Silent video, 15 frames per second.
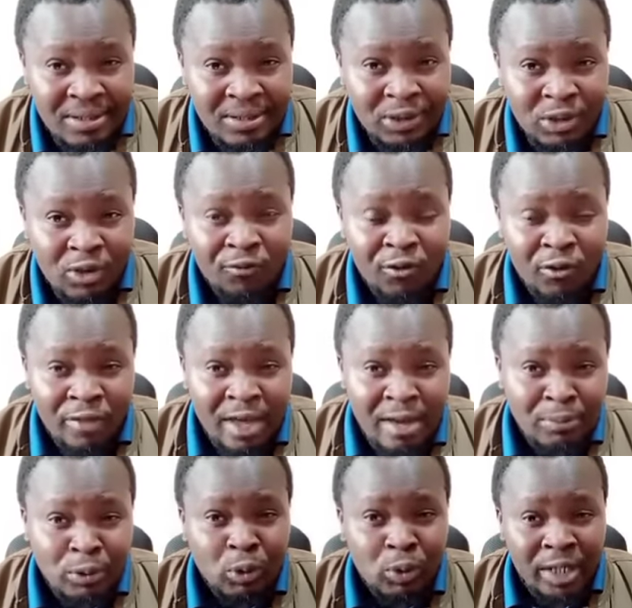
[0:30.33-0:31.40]
So for
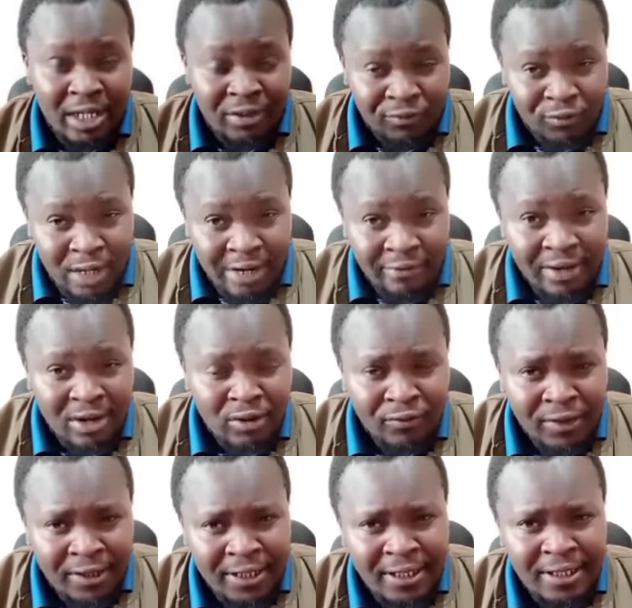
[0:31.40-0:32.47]
them to get food at the end of
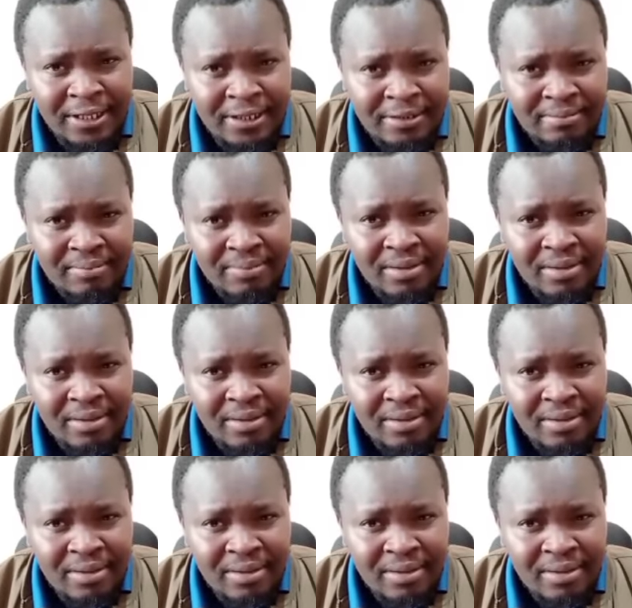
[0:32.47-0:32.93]
the day,